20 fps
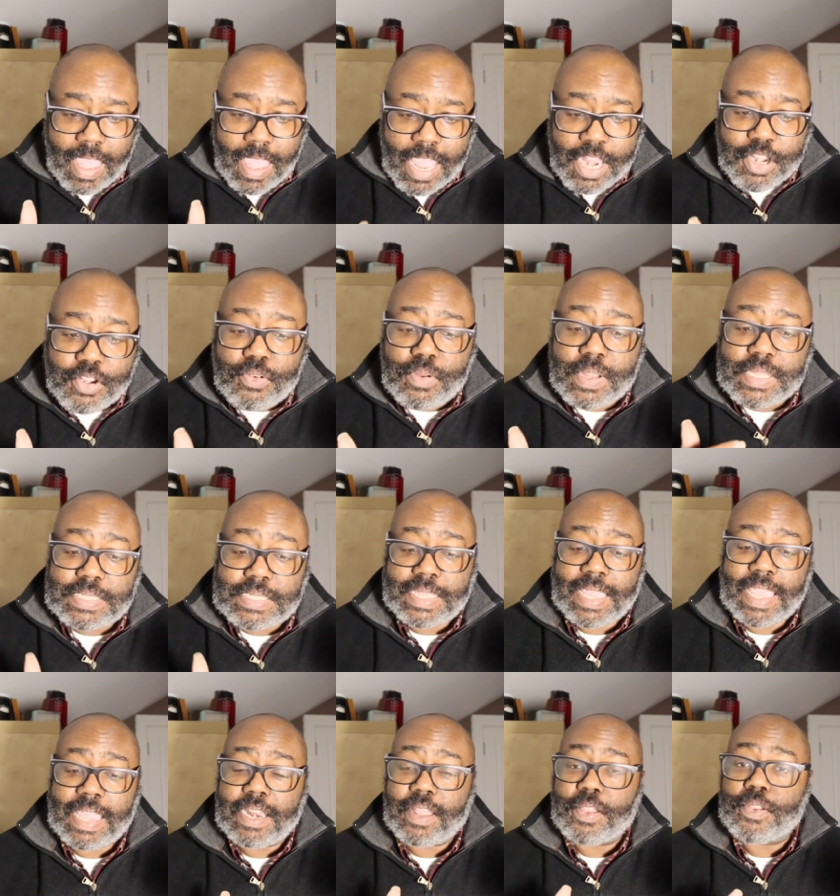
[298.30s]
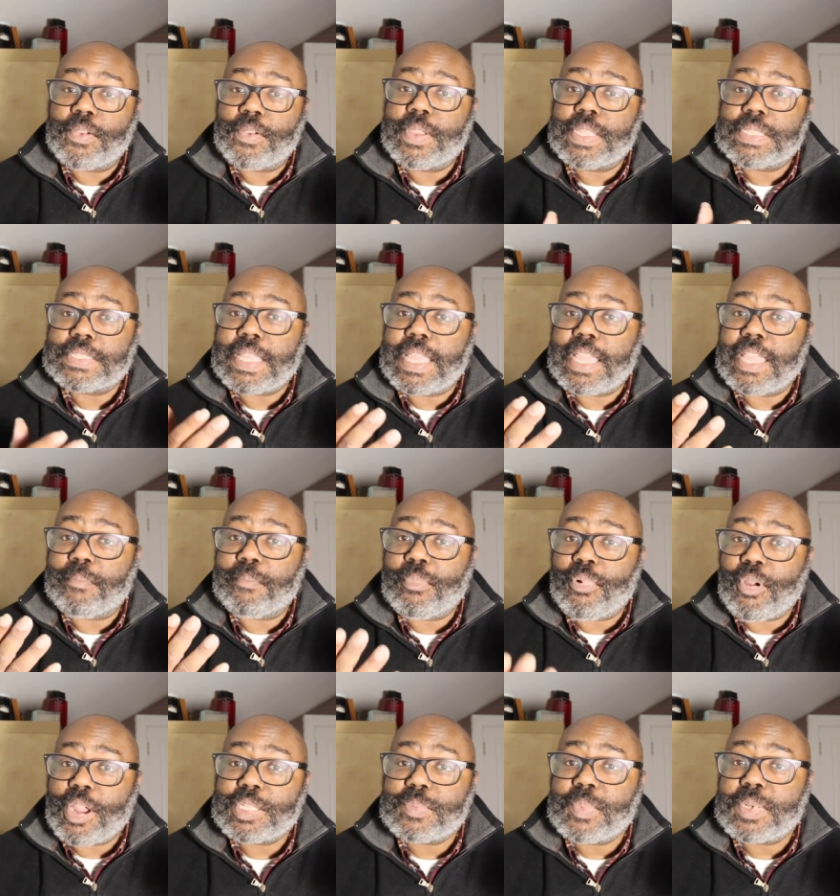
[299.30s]
Andrew Escada, who is a
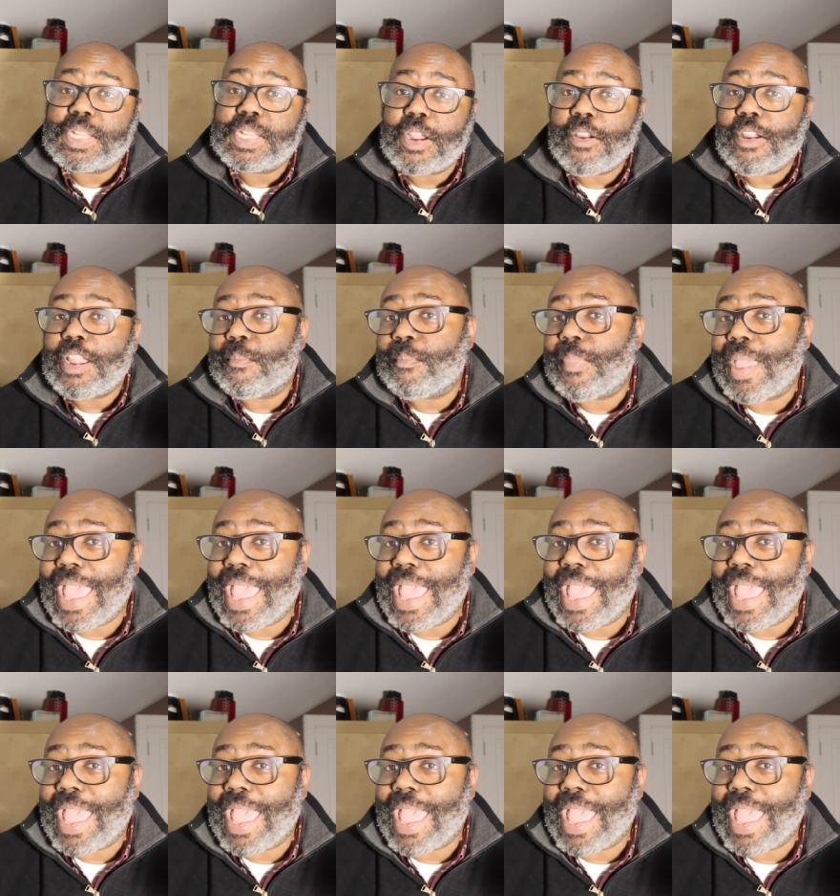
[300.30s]
Presbyterian